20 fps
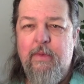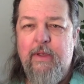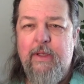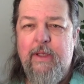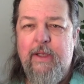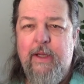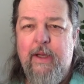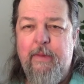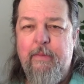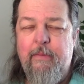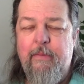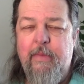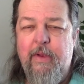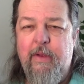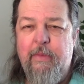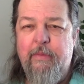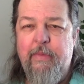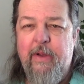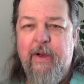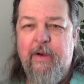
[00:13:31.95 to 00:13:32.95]
a
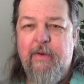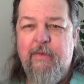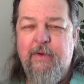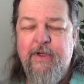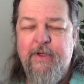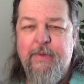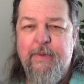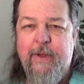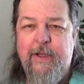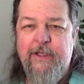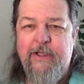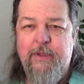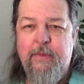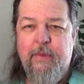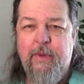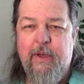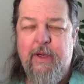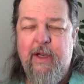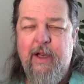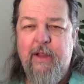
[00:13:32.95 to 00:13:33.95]
bit of
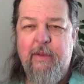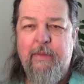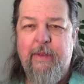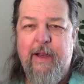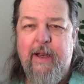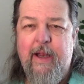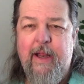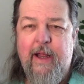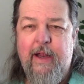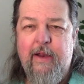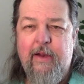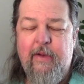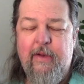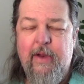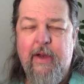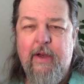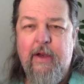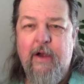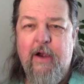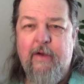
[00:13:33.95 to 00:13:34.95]
responsibility about how to
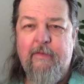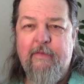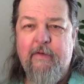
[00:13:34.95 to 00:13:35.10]
take care